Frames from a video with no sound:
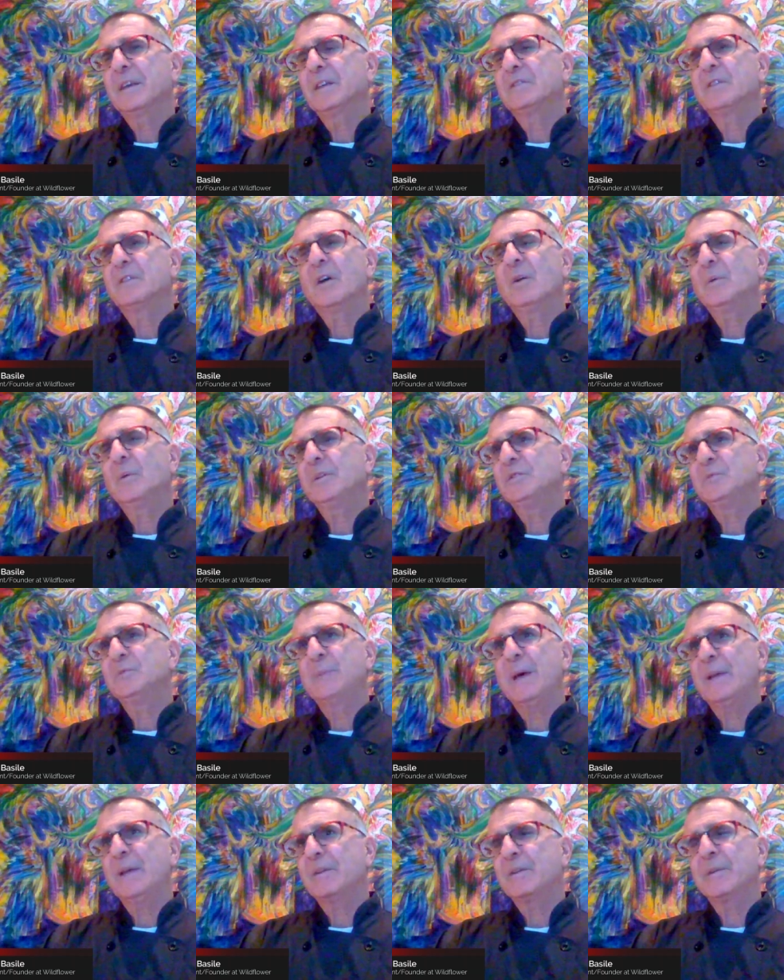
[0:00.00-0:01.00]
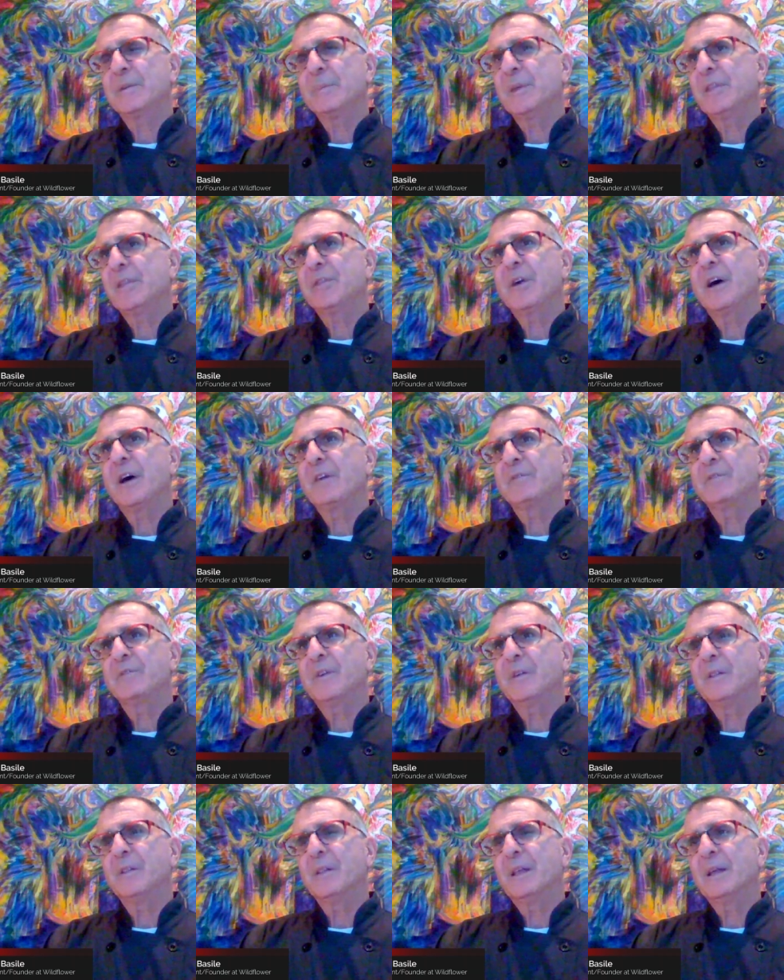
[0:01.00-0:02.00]
it's always better to be
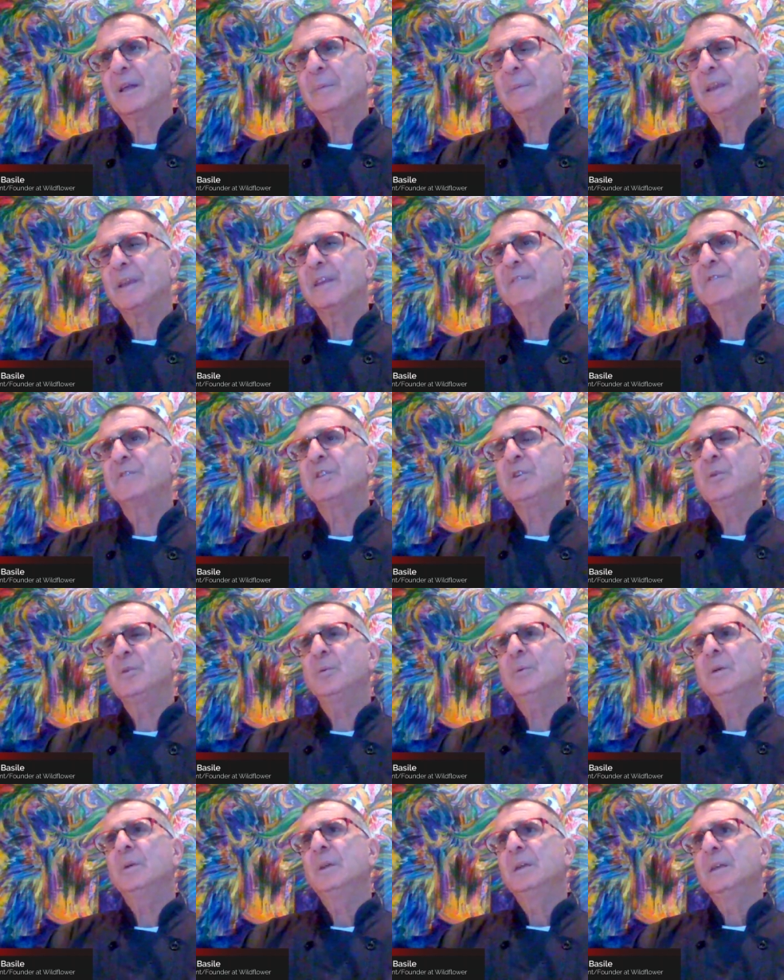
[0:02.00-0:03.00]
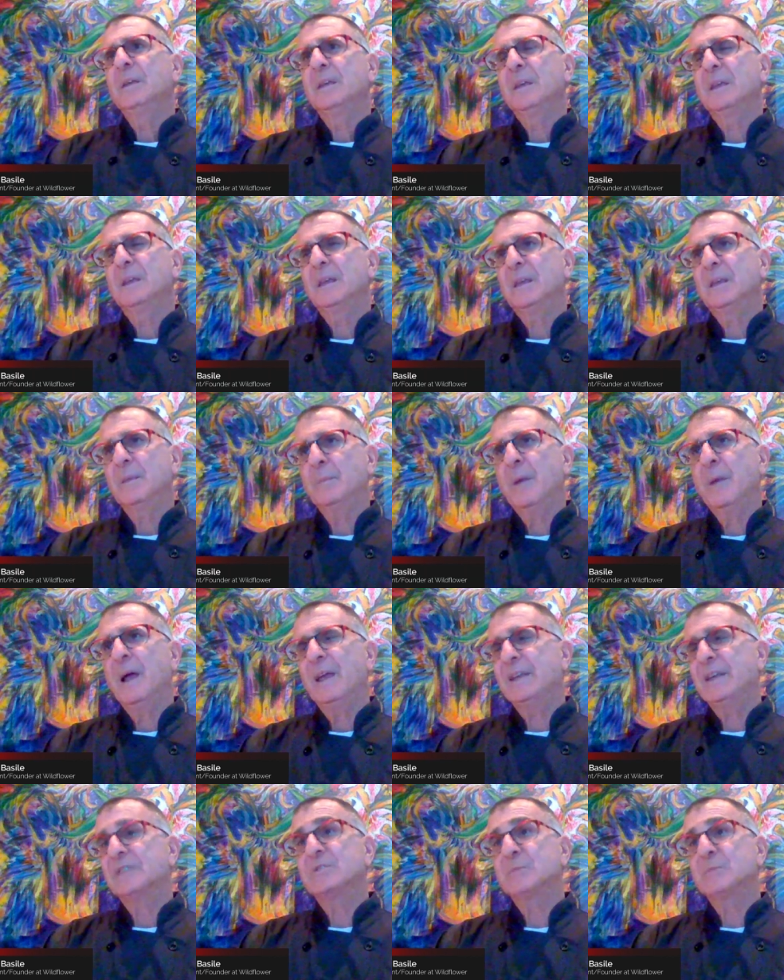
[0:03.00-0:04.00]
thoughtful. I mean, if you, in my
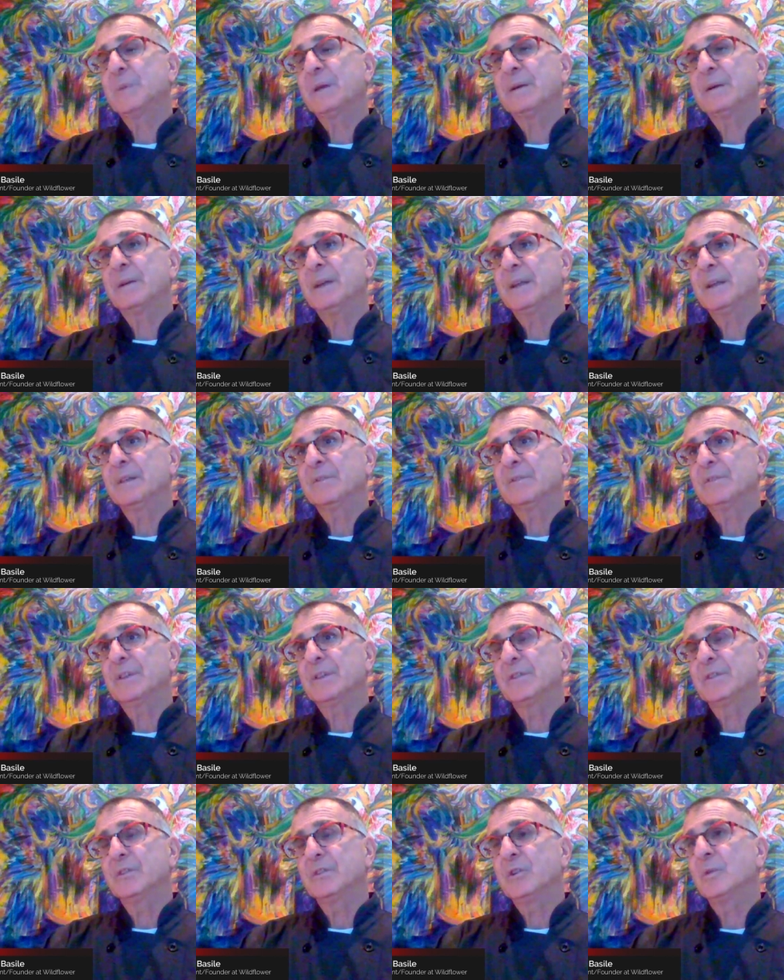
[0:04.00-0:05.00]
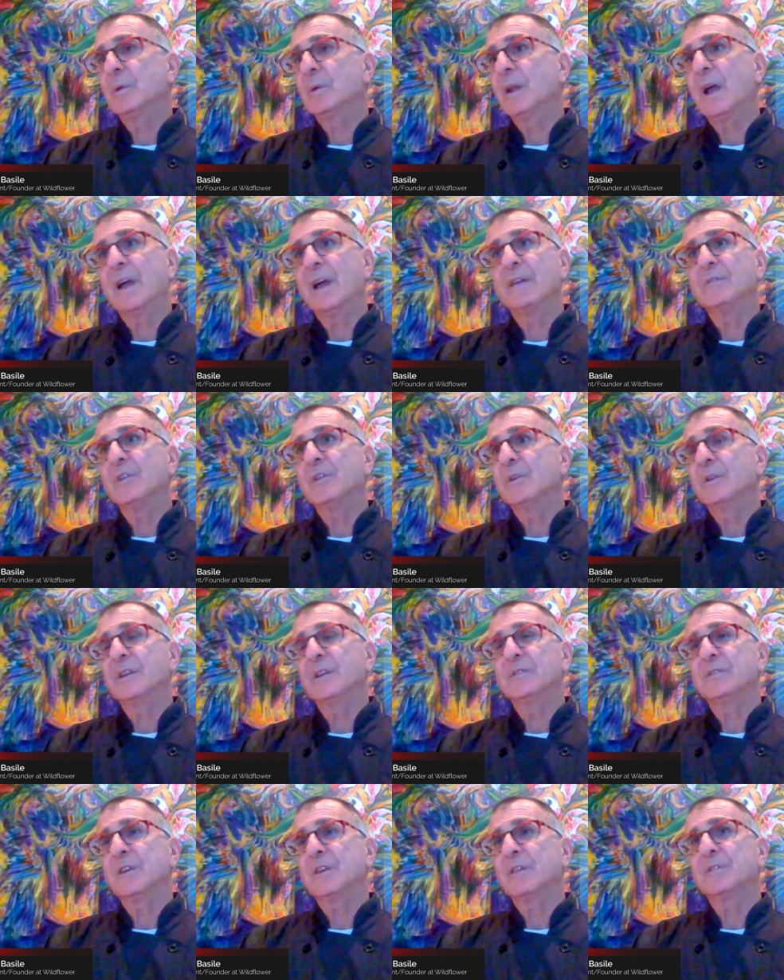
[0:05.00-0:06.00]
experience, and you and I have known
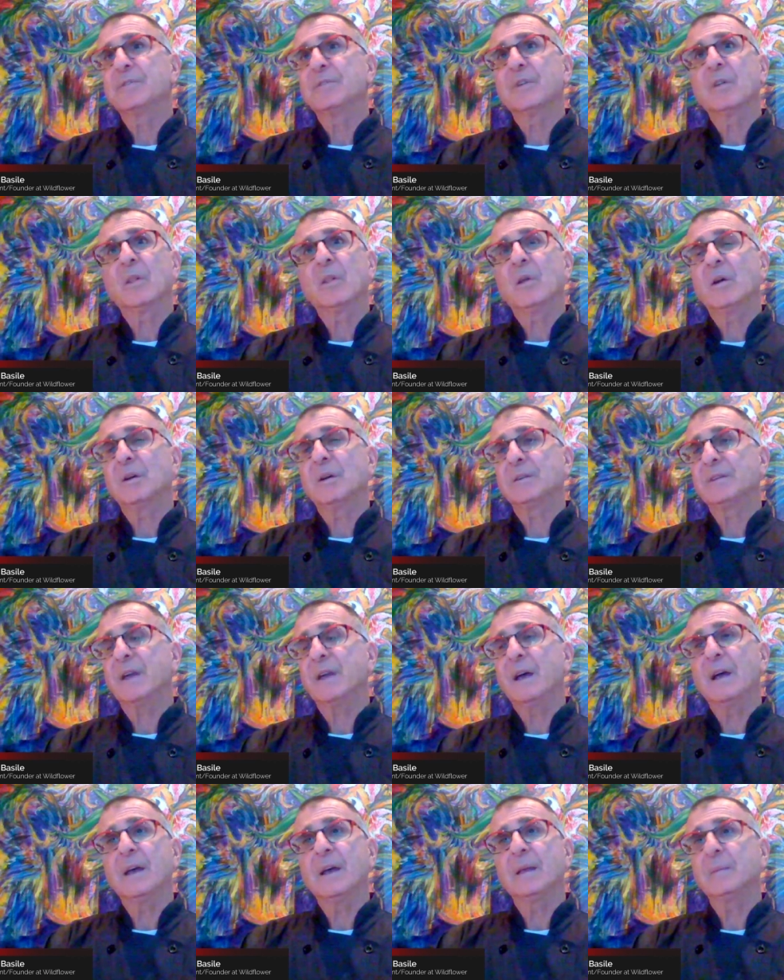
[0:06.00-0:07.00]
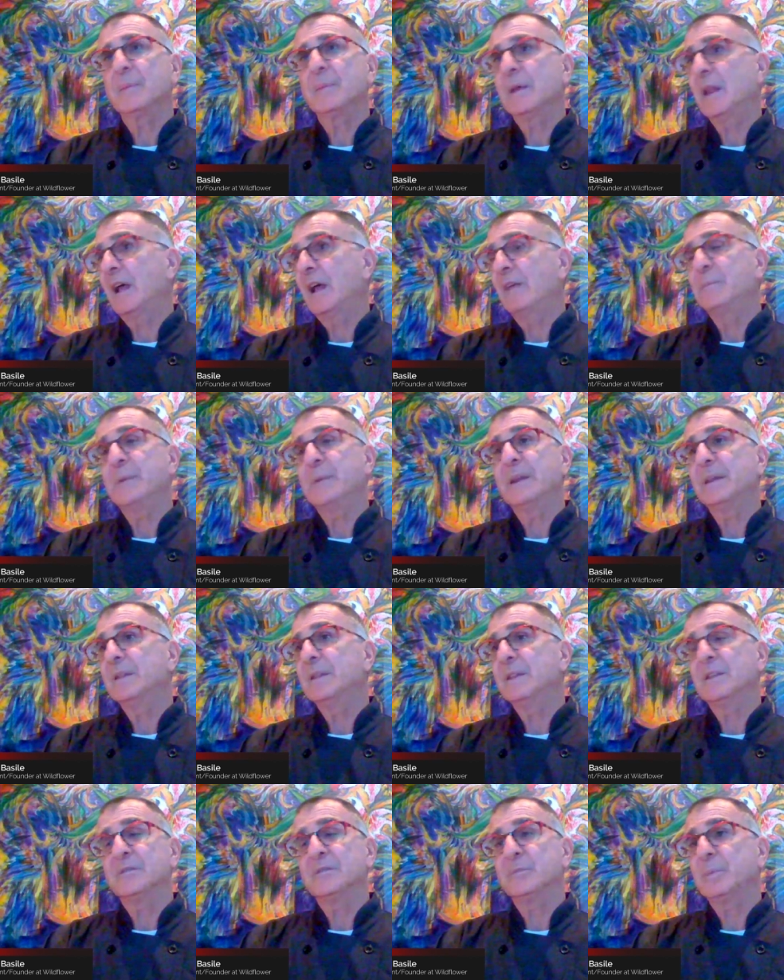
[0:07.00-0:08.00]
each other for a long time, and I've been in
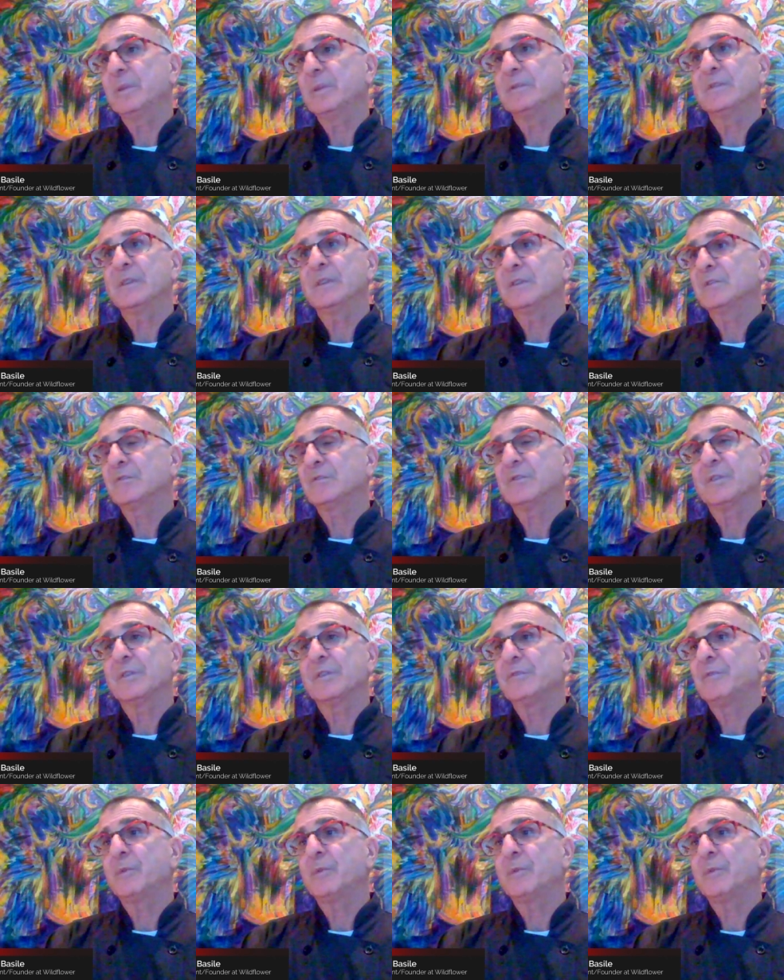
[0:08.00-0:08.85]
this business for